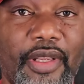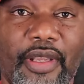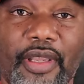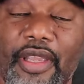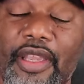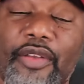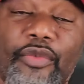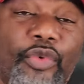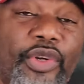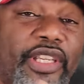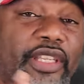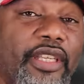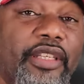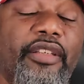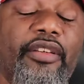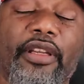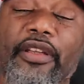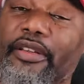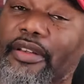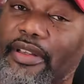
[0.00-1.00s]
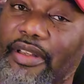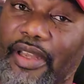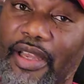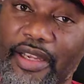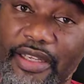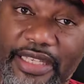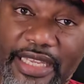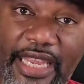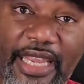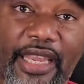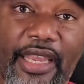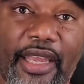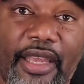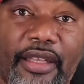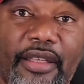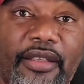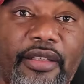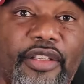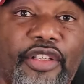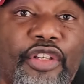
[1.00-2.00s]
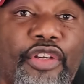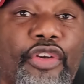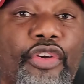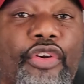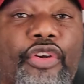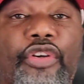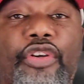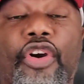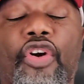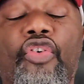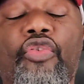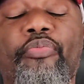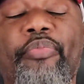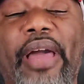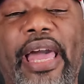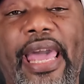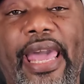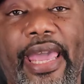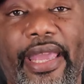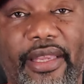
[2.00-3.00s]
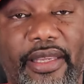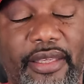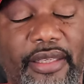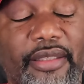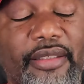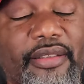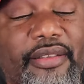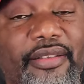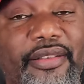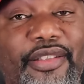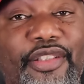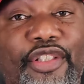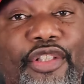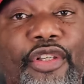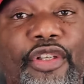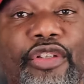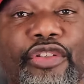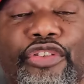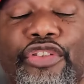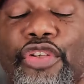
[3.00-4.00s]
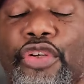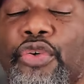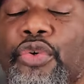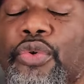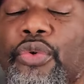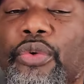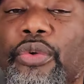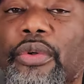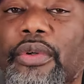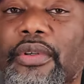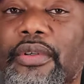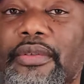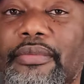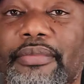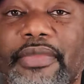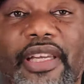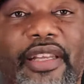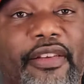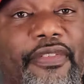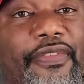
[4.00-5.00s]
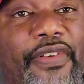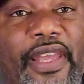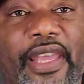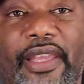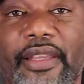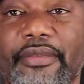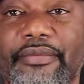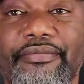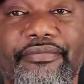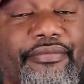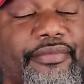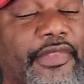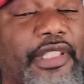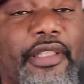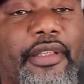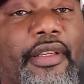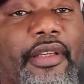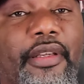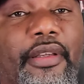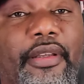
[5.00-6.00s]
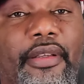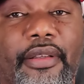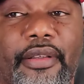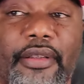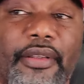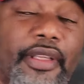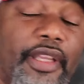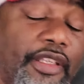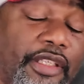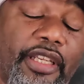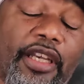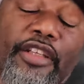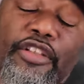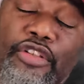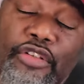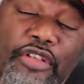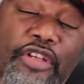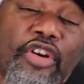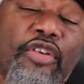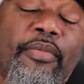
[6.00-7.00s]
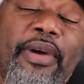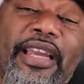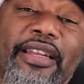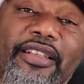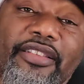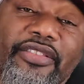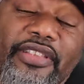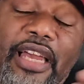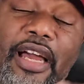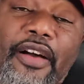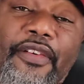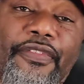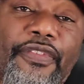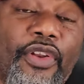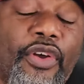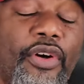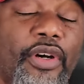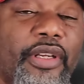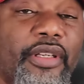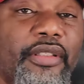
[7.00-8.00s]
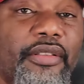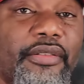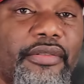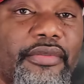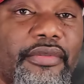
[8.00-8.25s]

And we can, again, go back to, matter of fact, yeah, you can go back to South Florida.